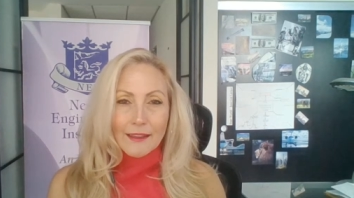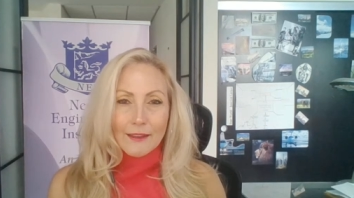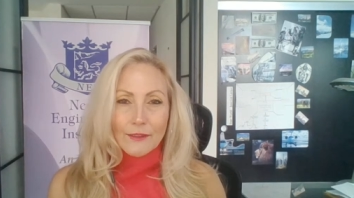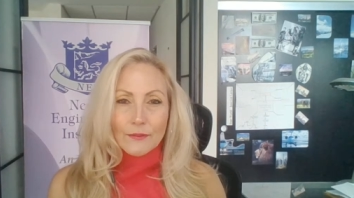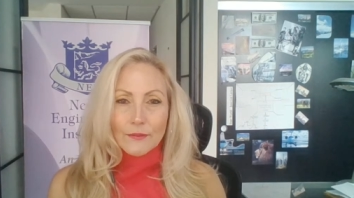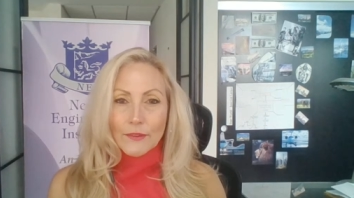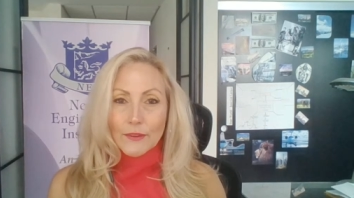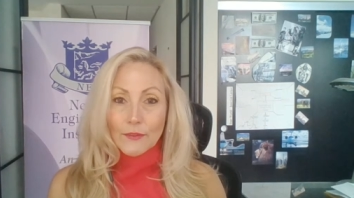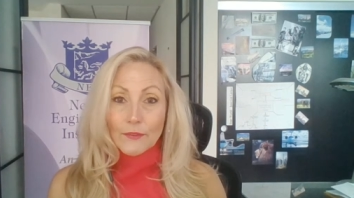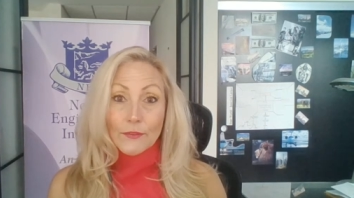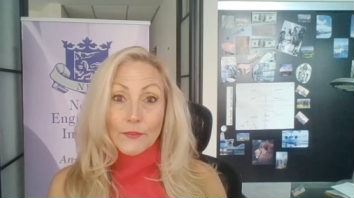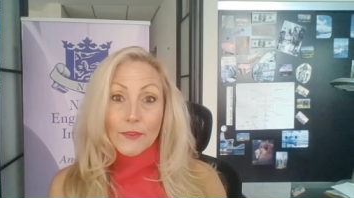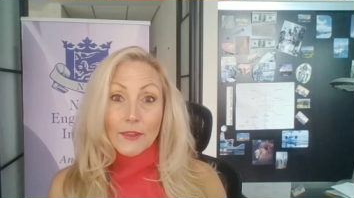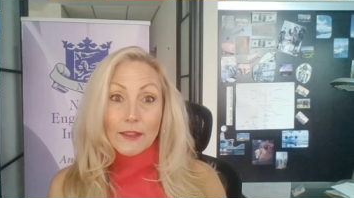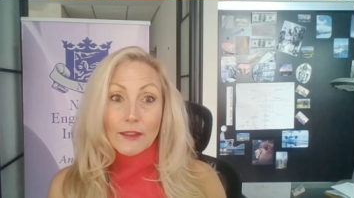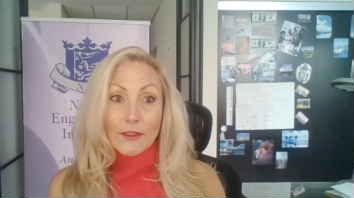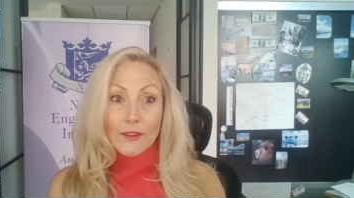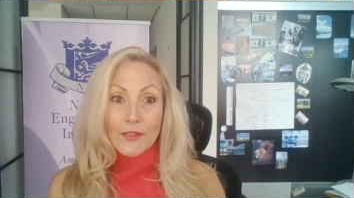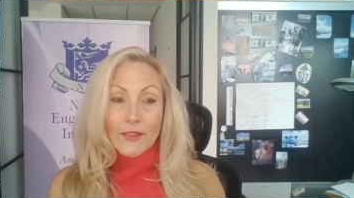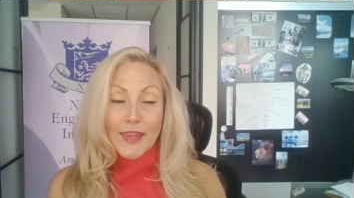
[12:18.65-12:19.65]

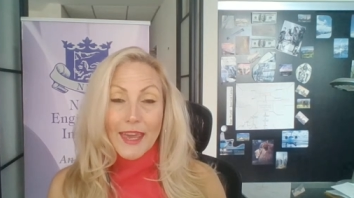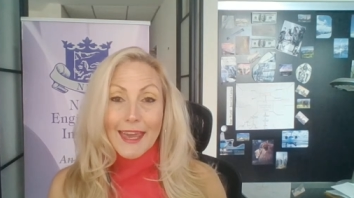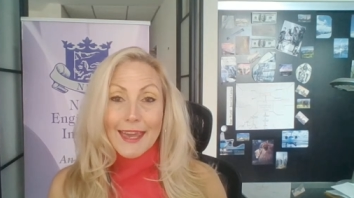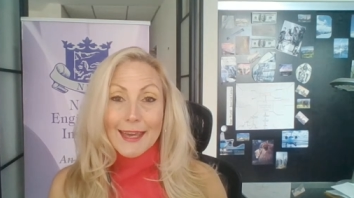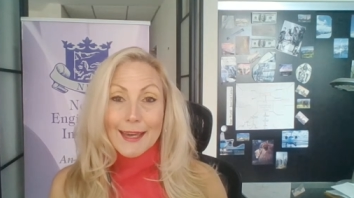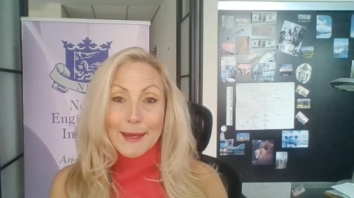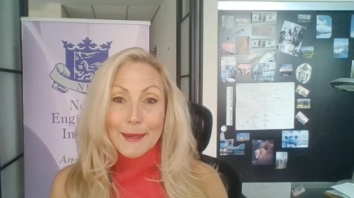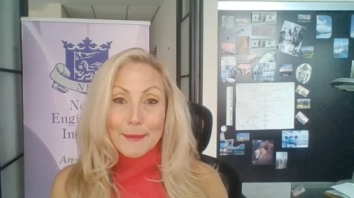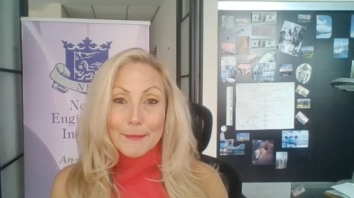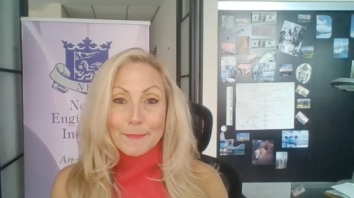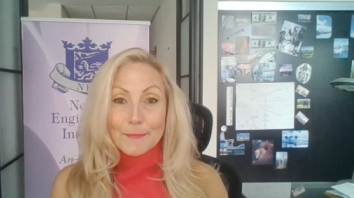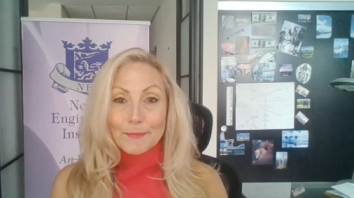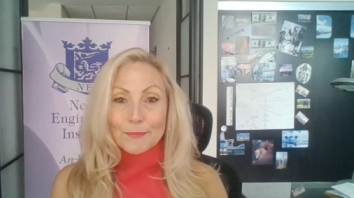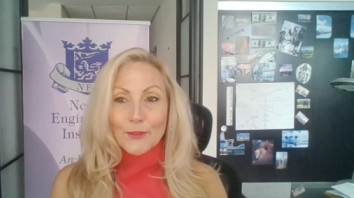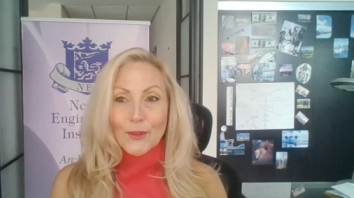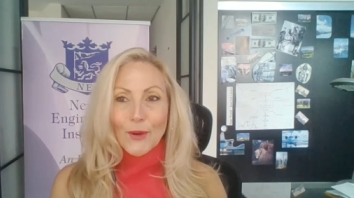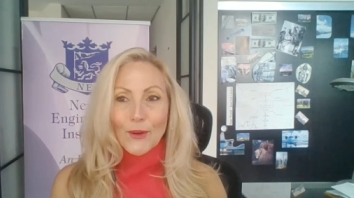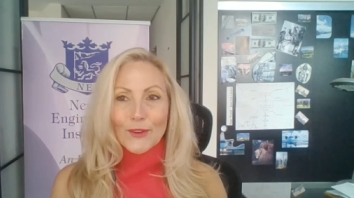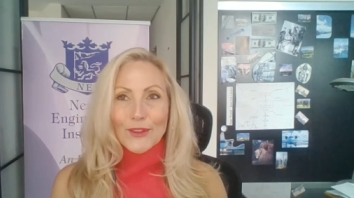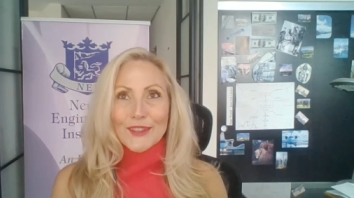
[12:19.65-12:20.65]
fulfill
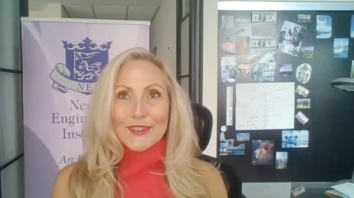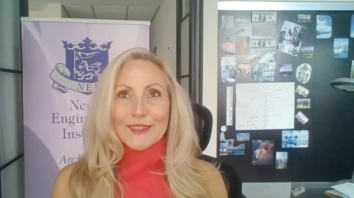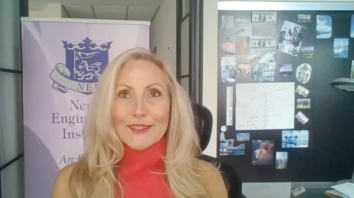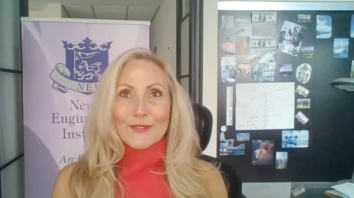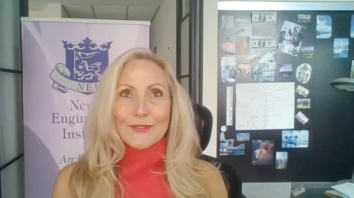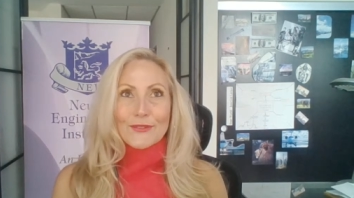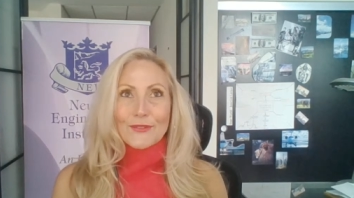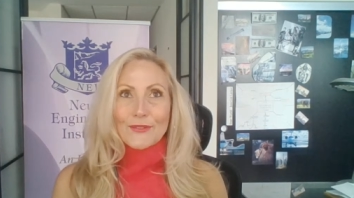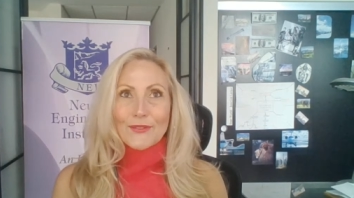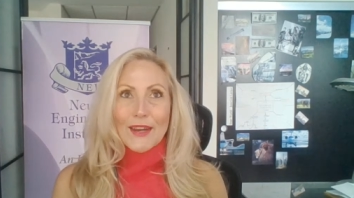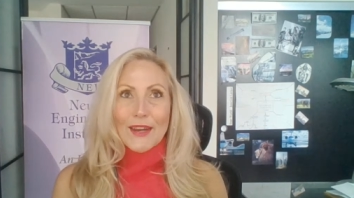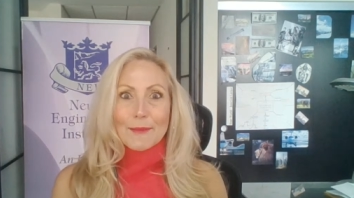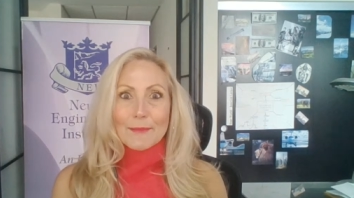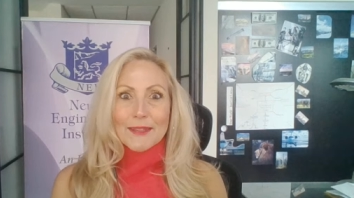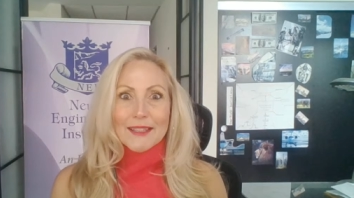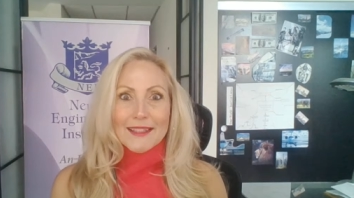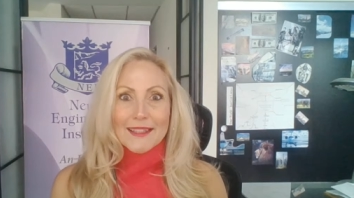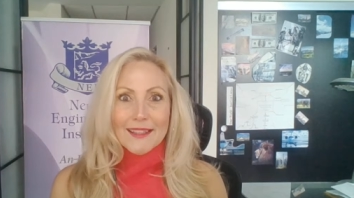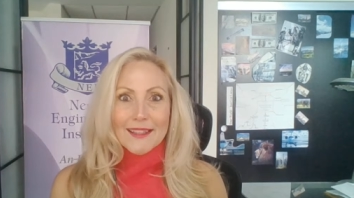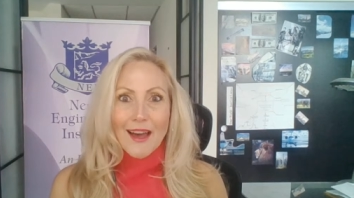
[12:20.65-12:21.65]
them, or in the
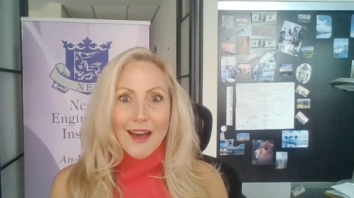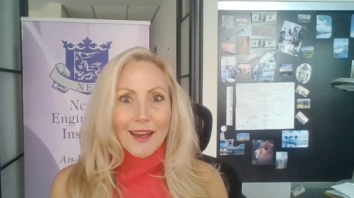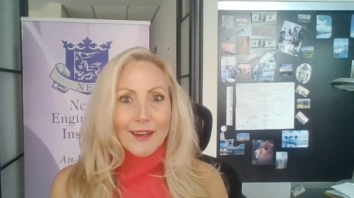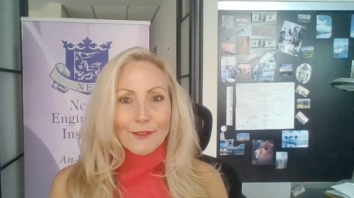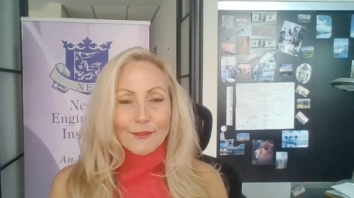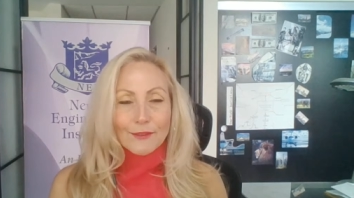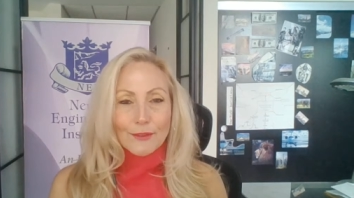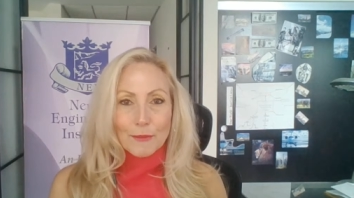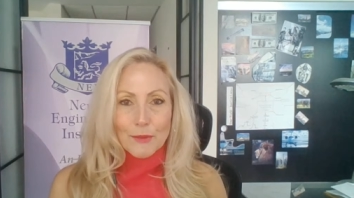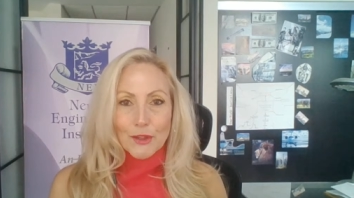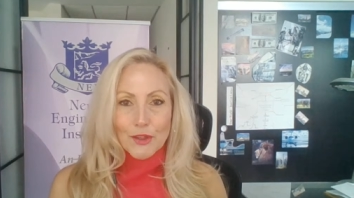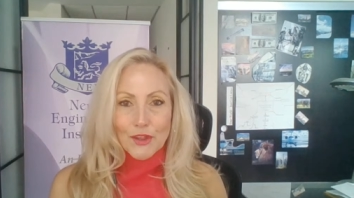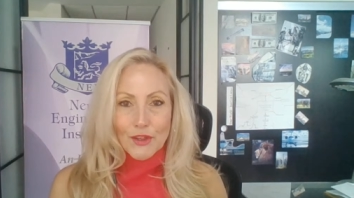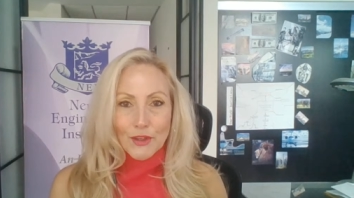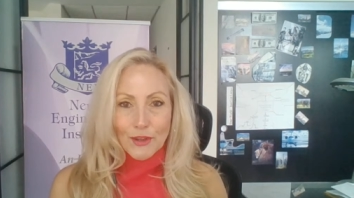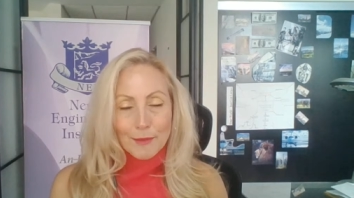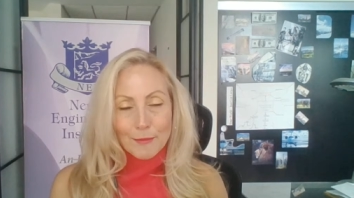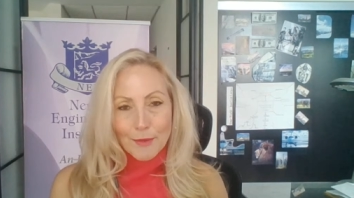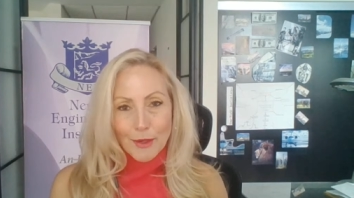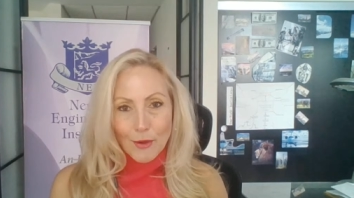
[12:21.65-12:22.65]
famous line from the
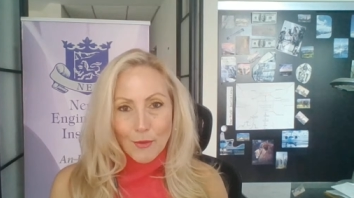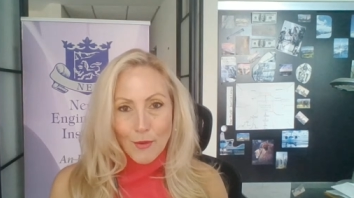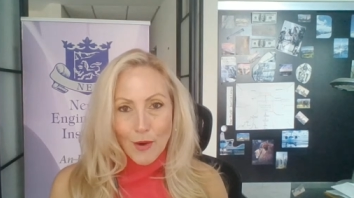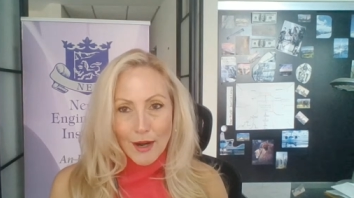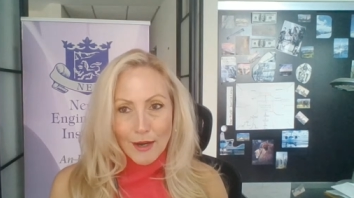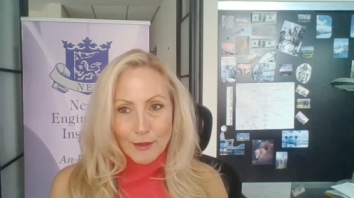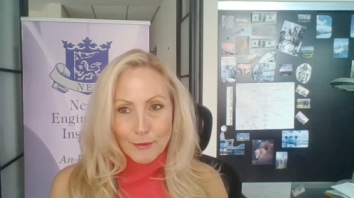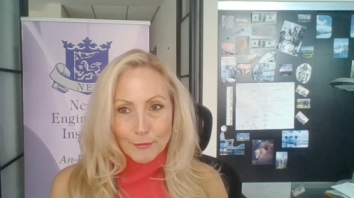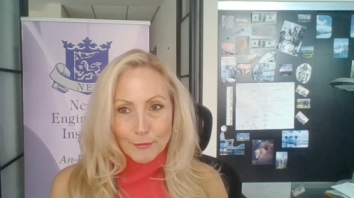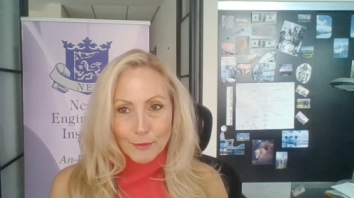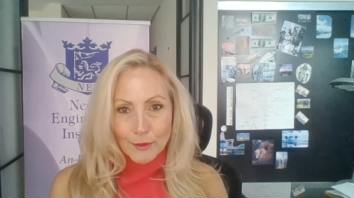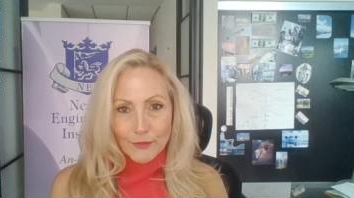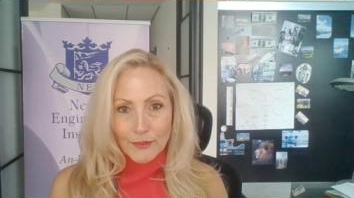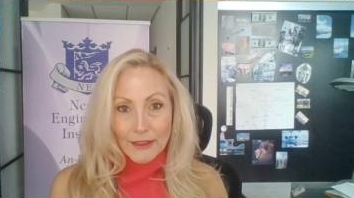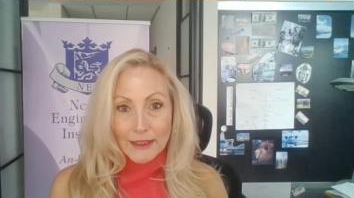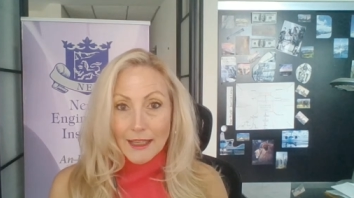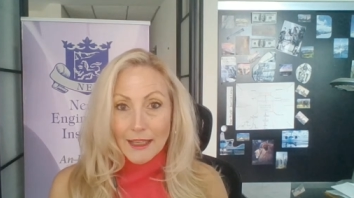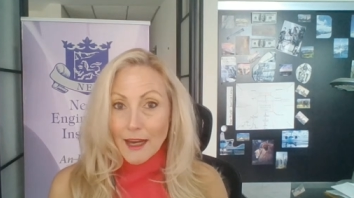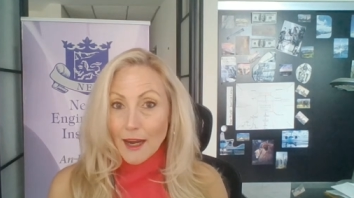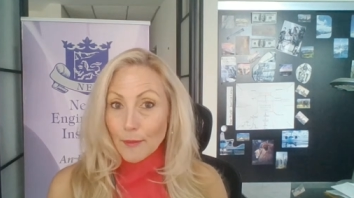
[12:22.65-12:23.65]
Jerry Maguire
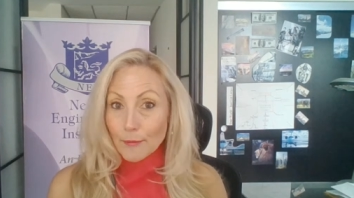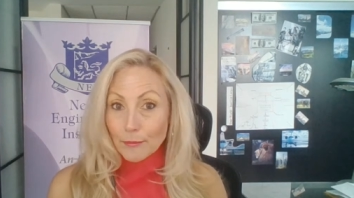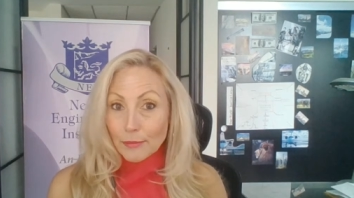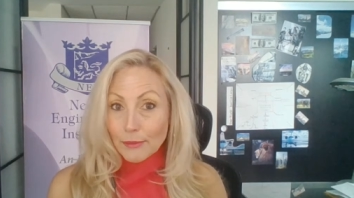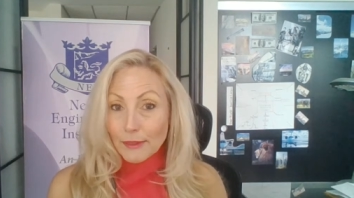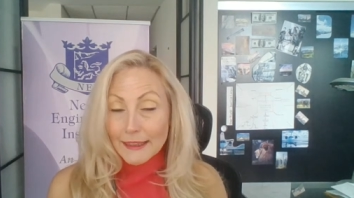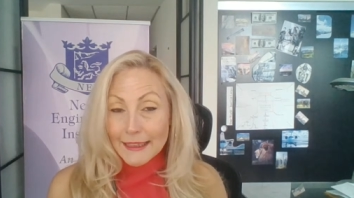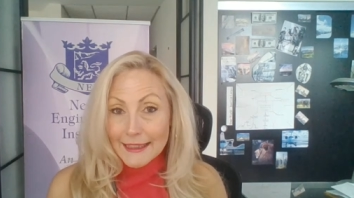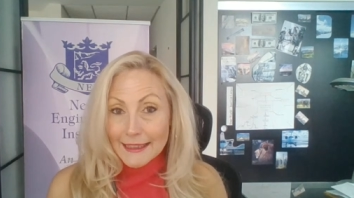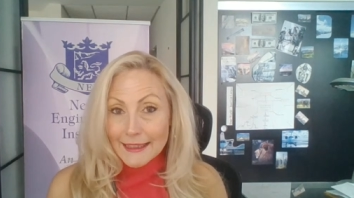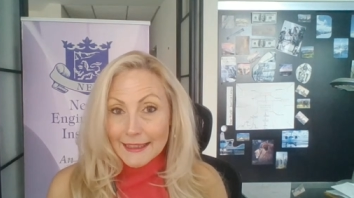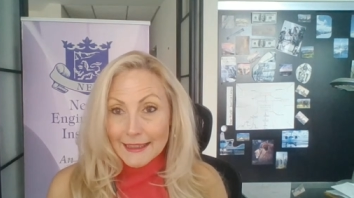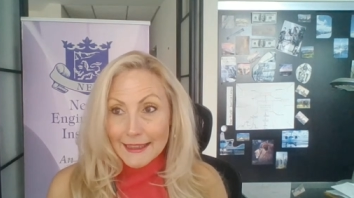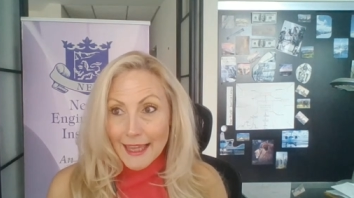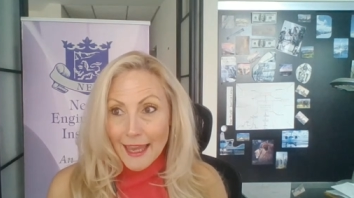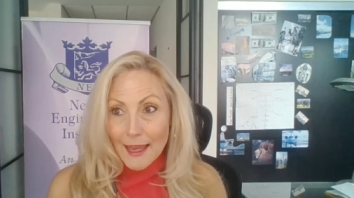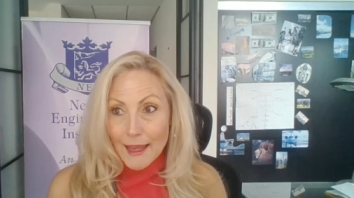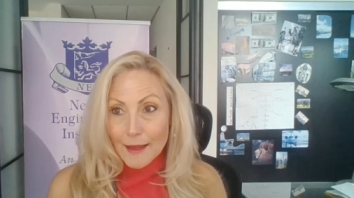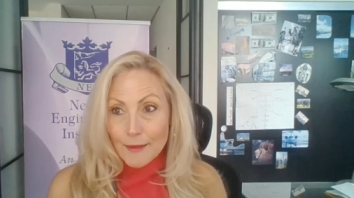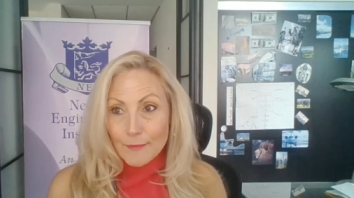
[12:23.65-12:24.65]
movie, complete
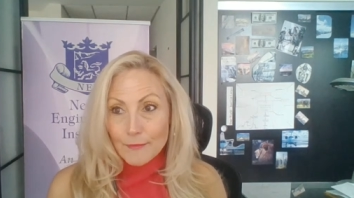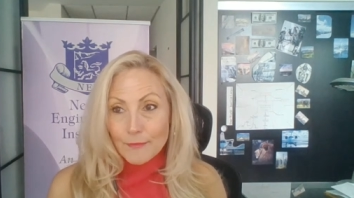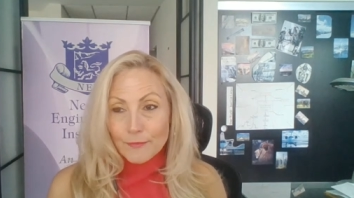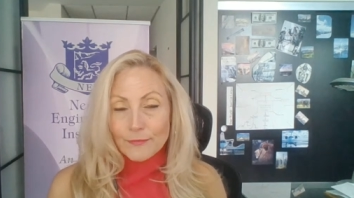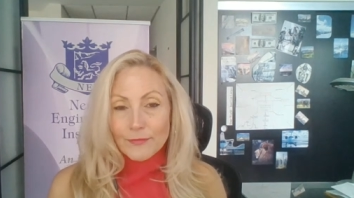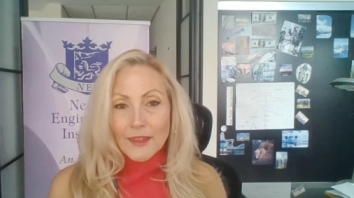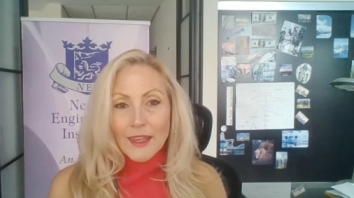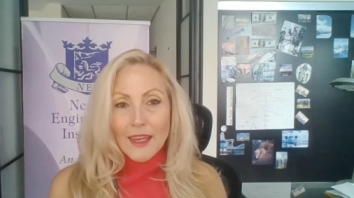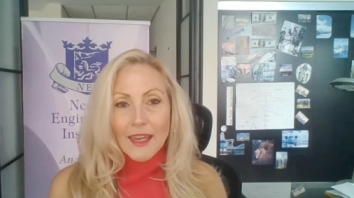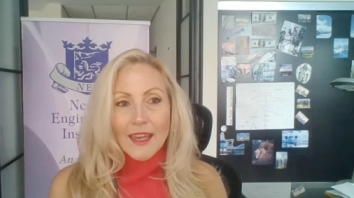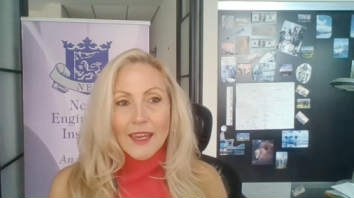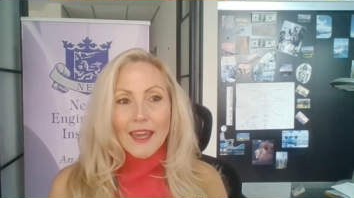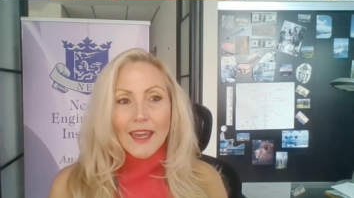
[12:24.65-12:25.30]
them,